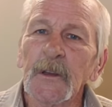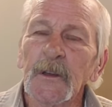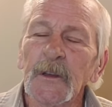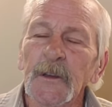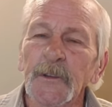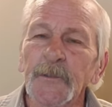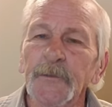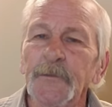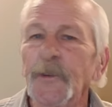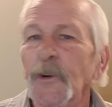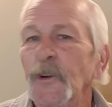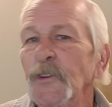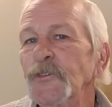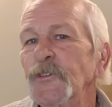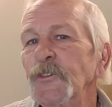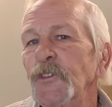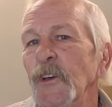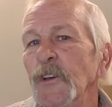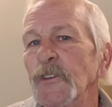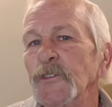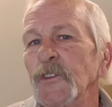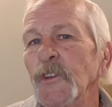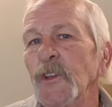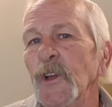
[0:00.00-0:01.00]
In 1
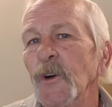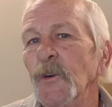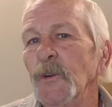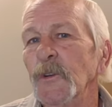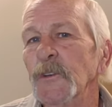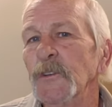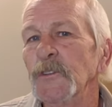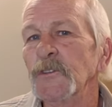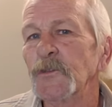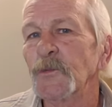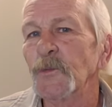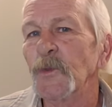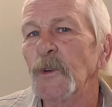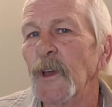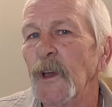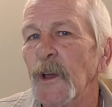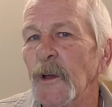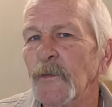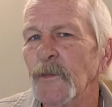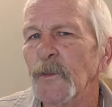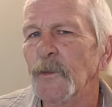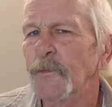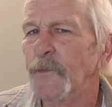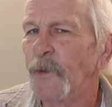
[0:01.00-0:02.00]
Thessalonians, we
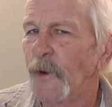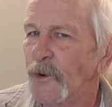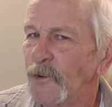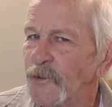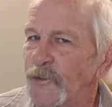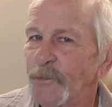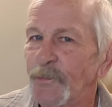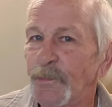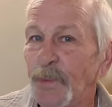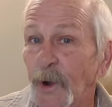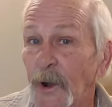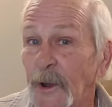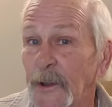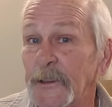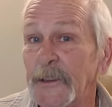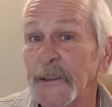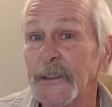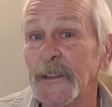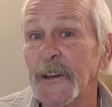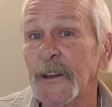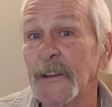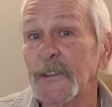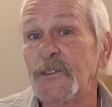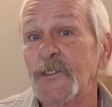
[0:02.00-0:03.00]
have the first break
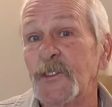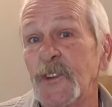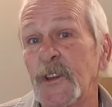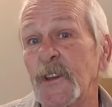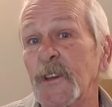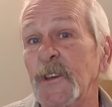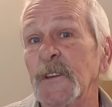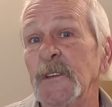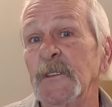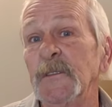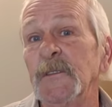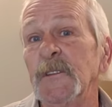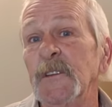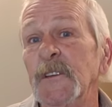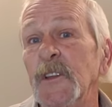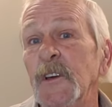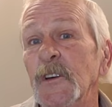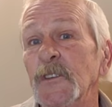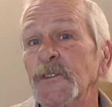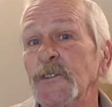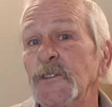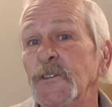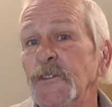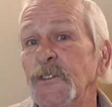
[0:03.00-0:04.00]
in that chain. He
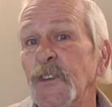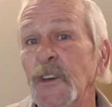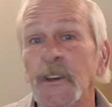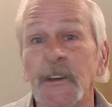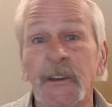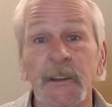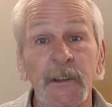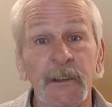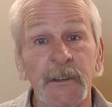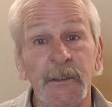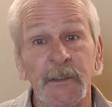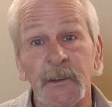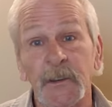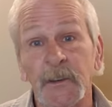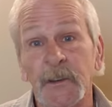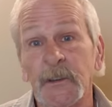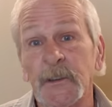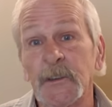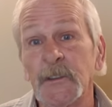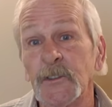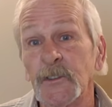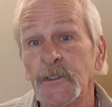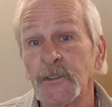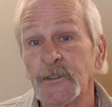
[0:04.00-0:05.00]
doesn't say
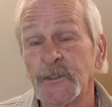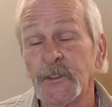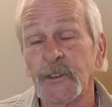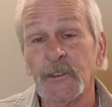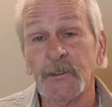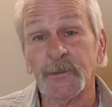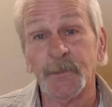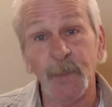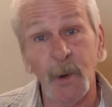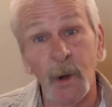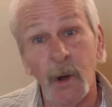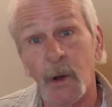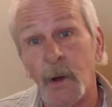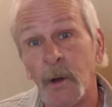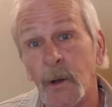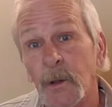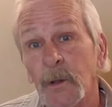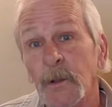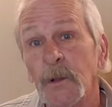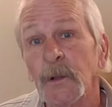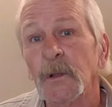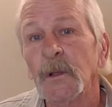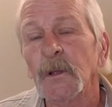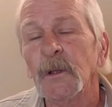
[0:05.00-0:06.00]
anything, he just says
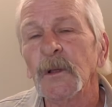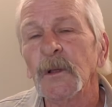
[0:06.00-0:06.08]
Paul.